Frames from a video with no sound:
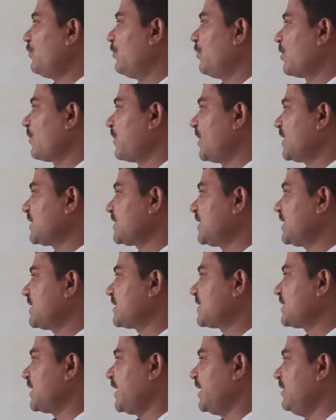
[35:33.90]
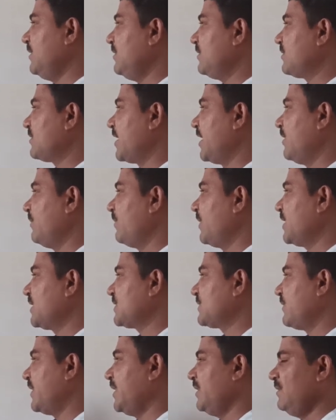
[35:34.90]
4 plus 6 10, 10
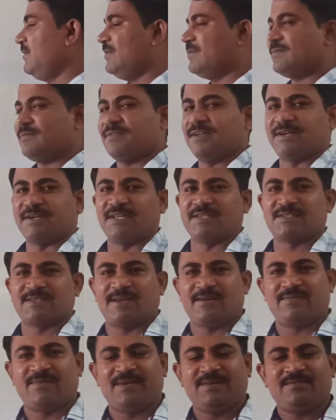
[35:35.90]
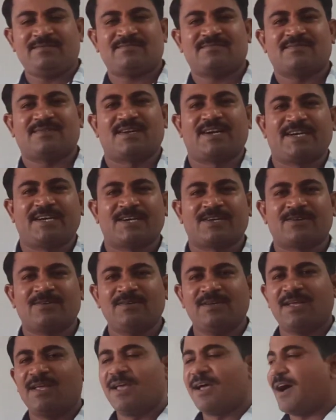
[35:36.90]
plus 1, that is L1. Right
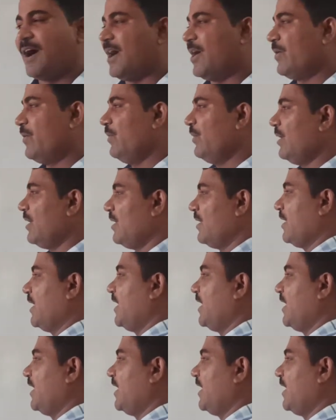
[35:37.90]
around. How